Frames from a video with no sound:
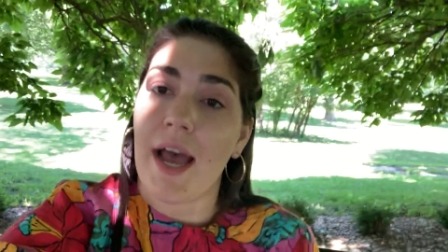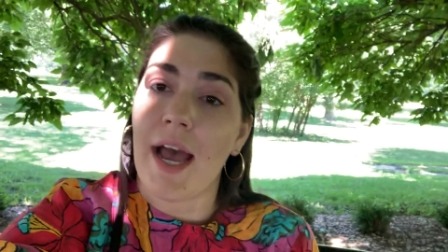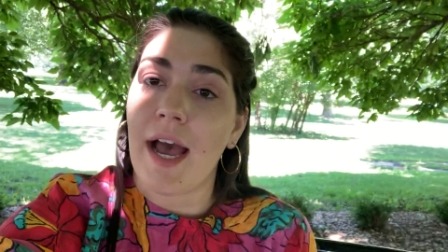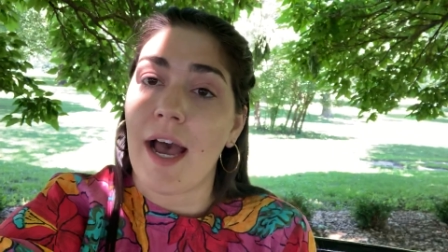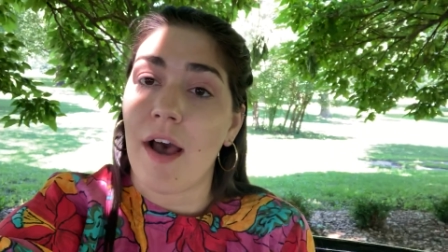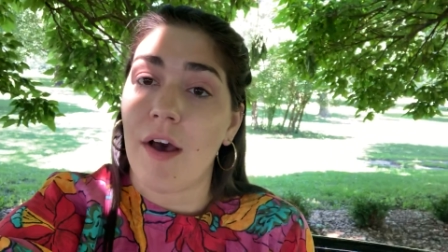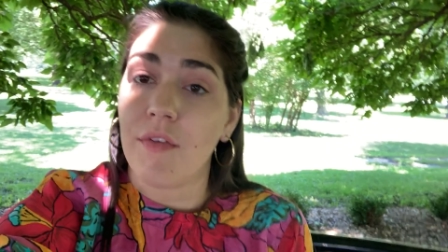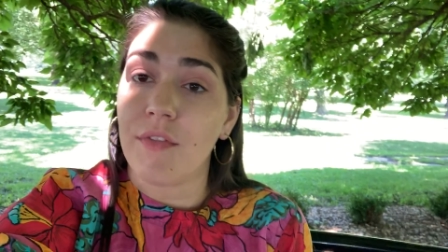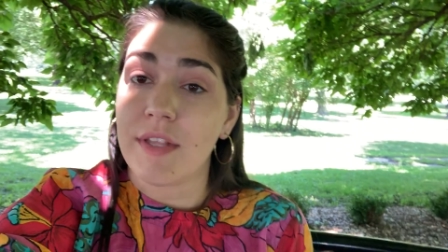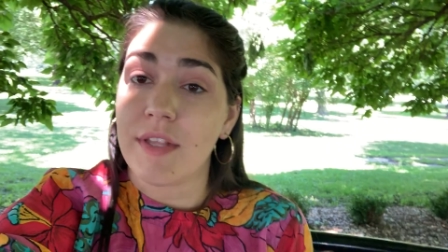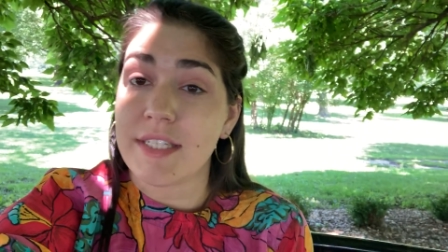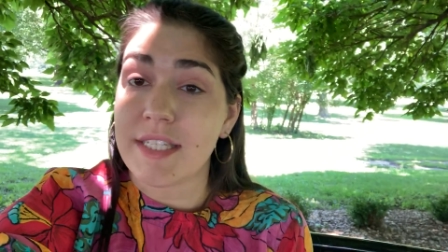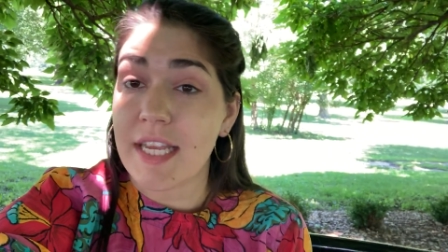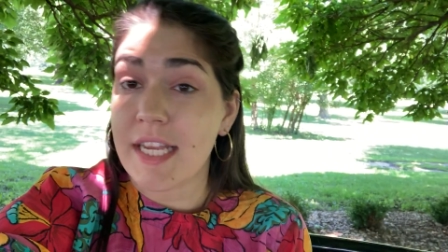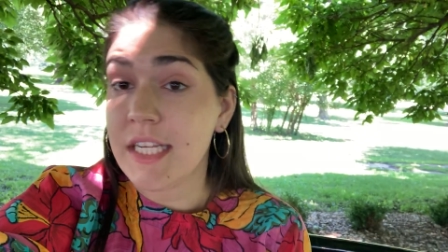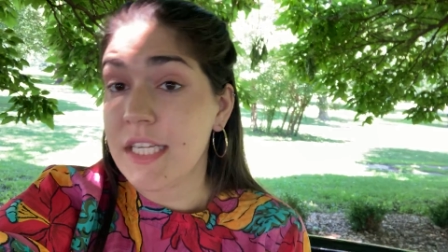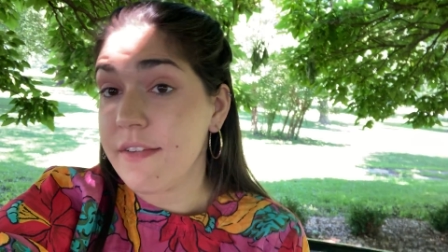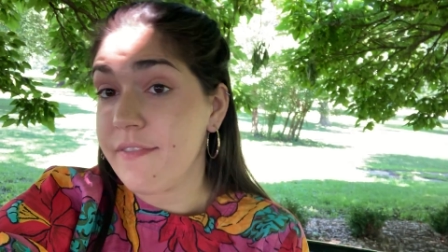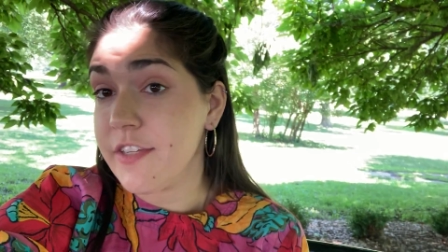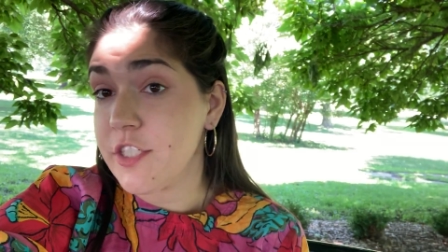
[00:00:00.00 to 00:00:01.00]
how this
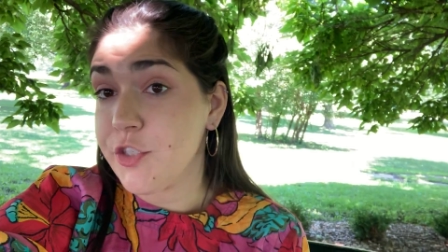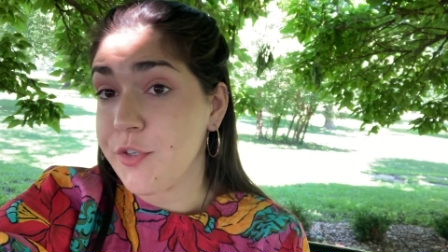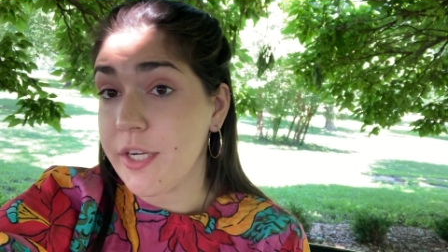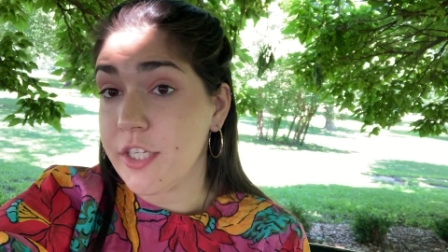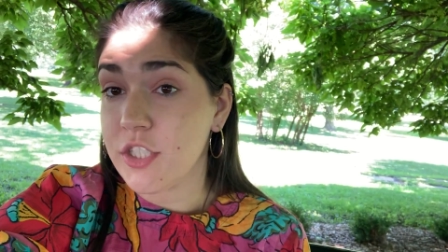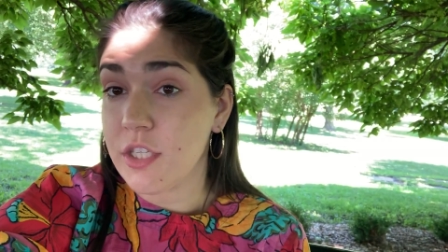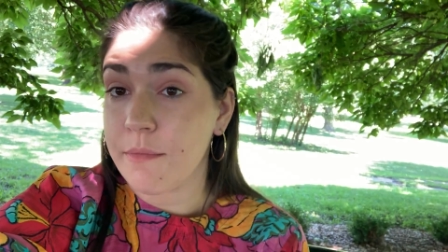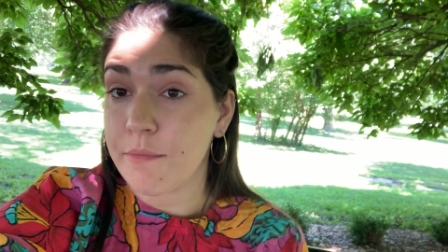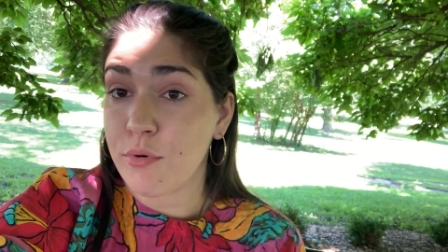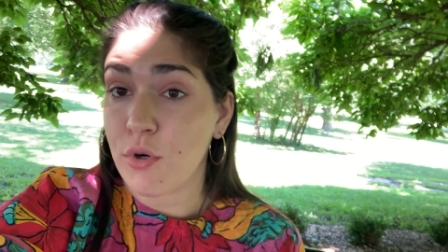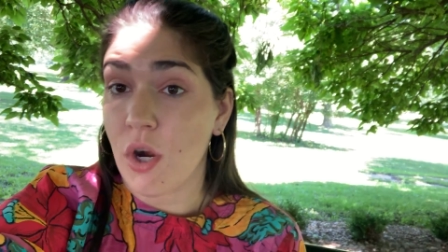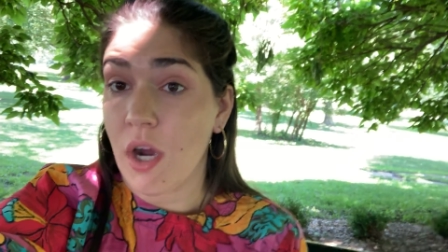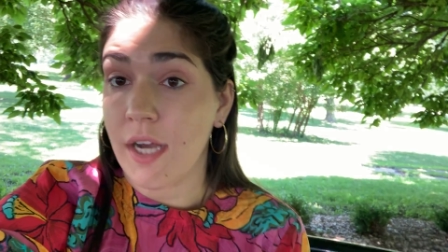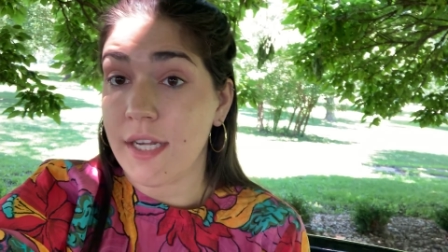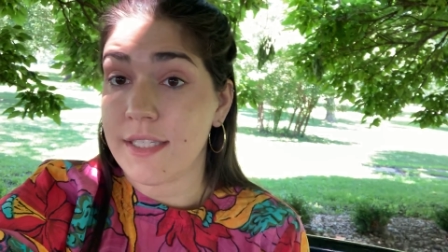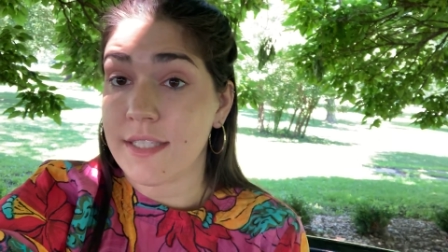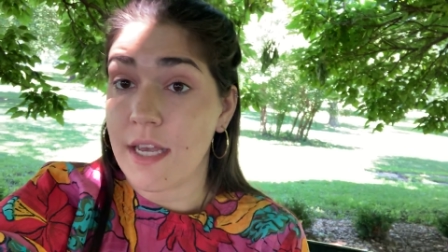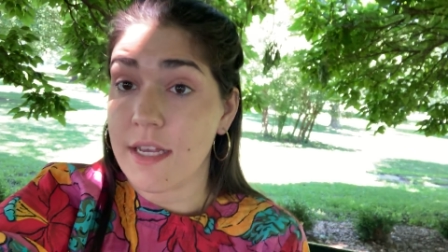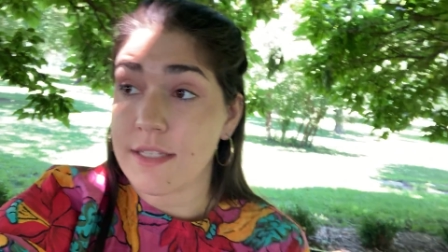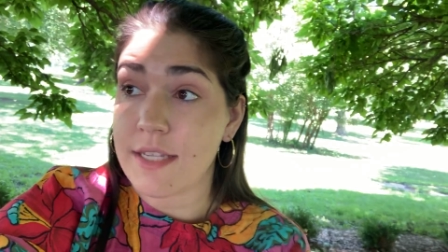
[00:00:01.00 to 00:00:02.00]
individuation
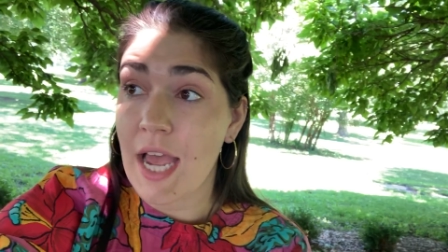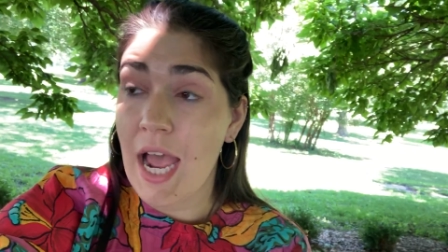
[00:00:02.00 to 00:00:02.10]
process